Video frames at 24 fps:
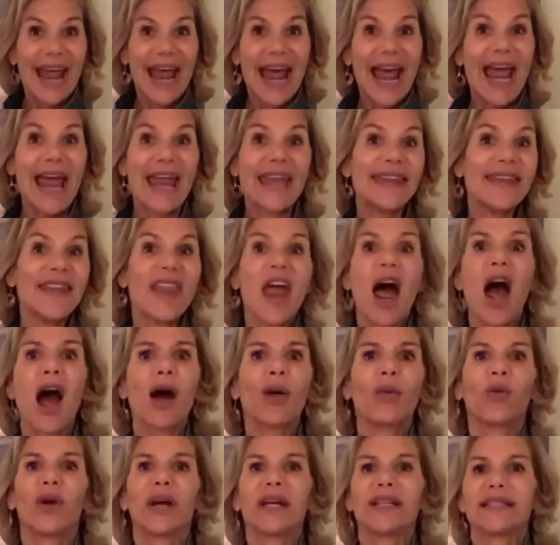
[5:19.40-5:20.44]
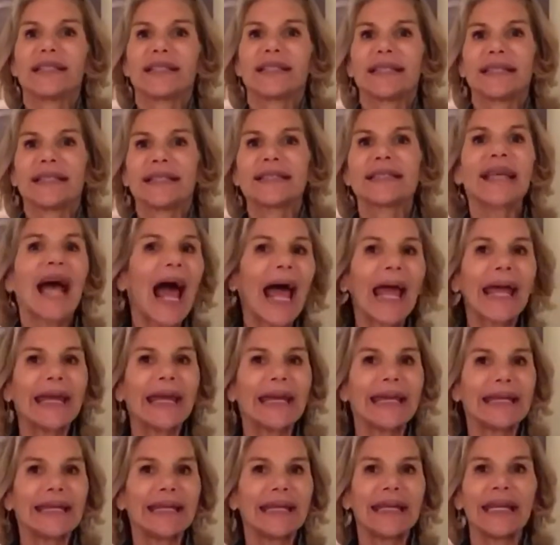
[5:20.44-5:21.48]
and not what
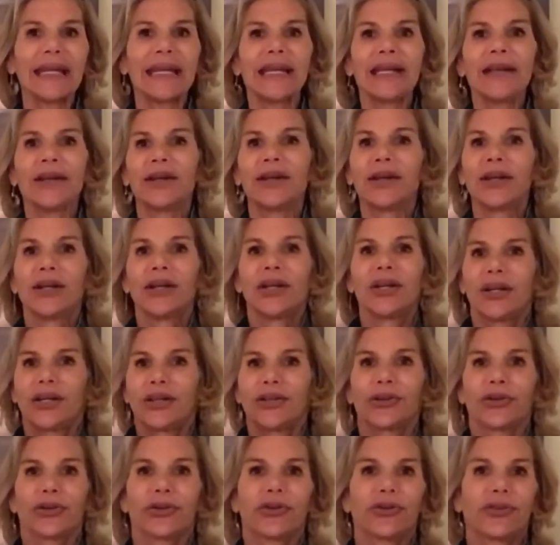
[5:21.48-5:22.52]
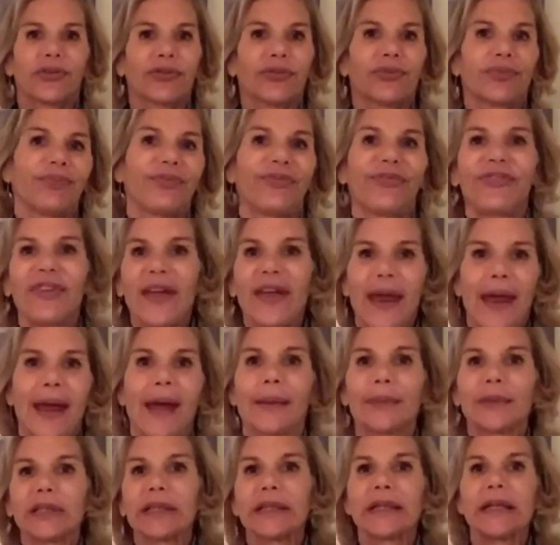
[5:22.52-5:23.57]
society, your
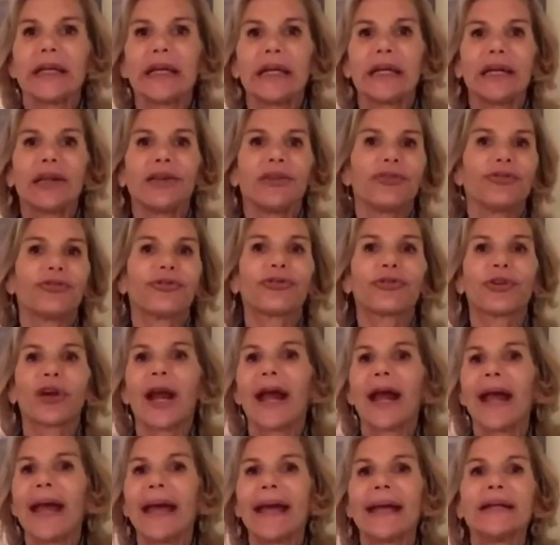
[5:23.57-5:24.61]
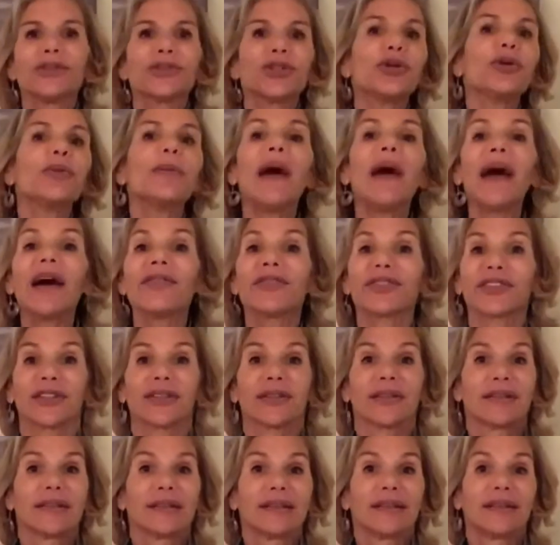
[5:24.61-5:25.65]
family, friends, whomever
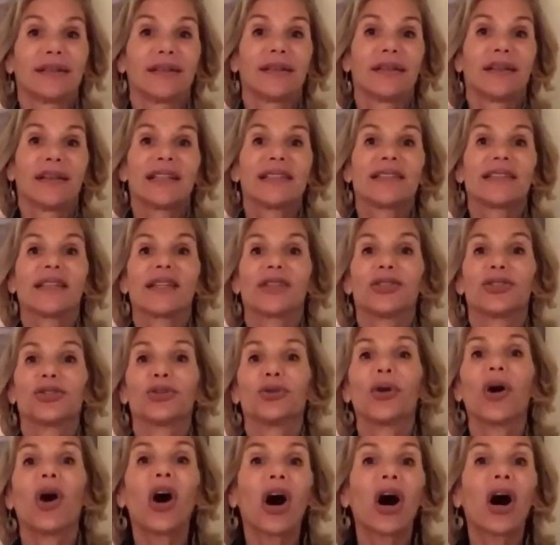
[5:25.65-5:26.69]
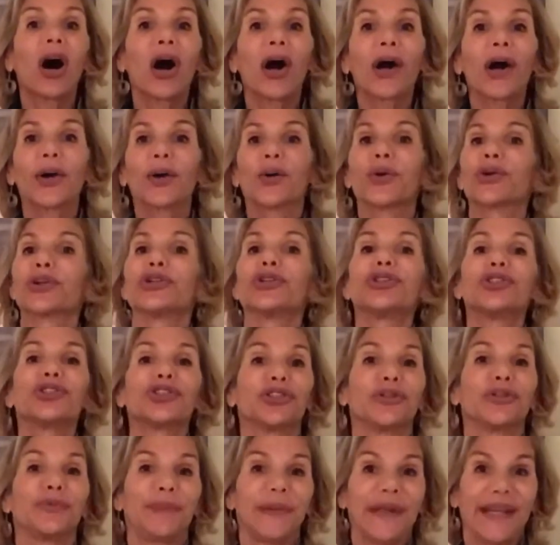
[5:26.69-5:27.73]
says you are or you
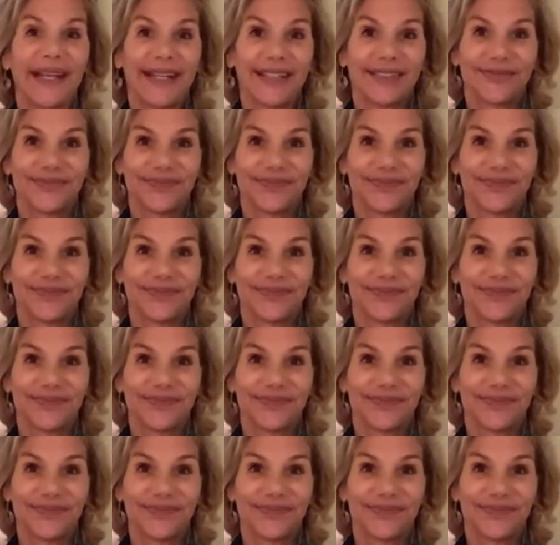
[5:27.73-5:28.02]
should be.